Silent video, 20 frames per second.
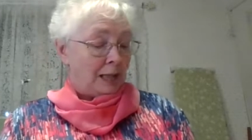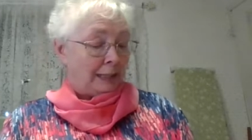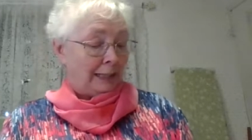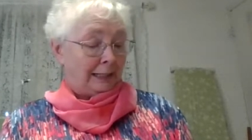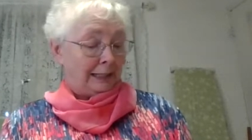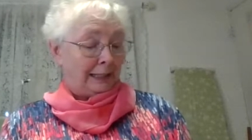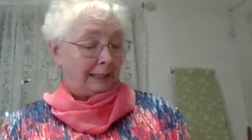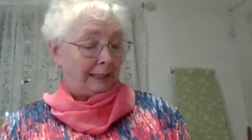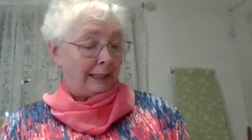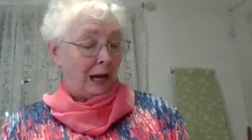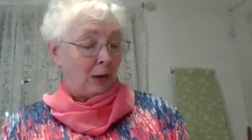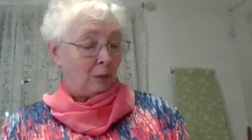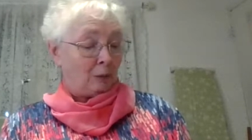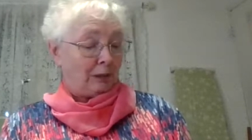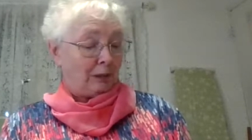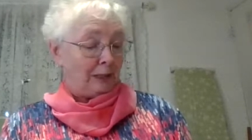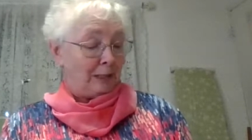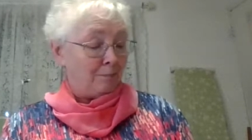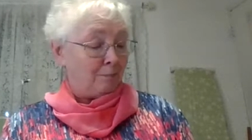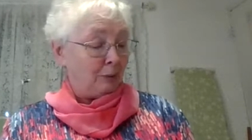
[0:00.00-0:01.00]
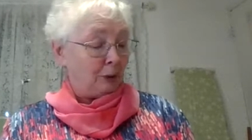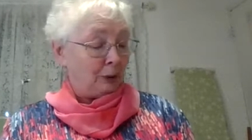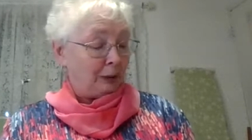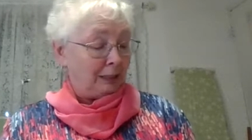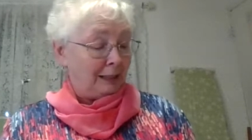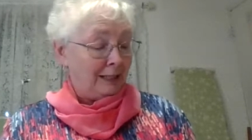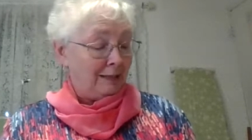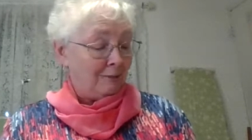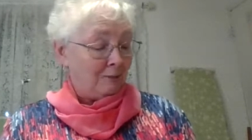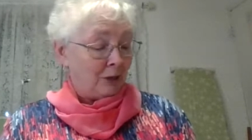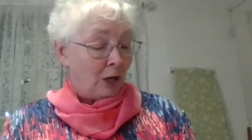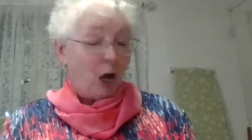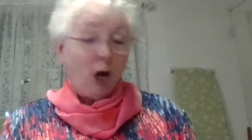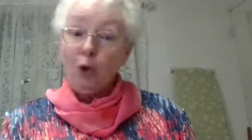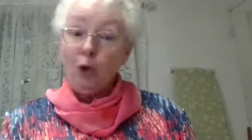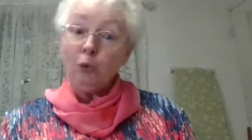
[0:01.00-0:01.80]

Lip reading: like a cowardly bully.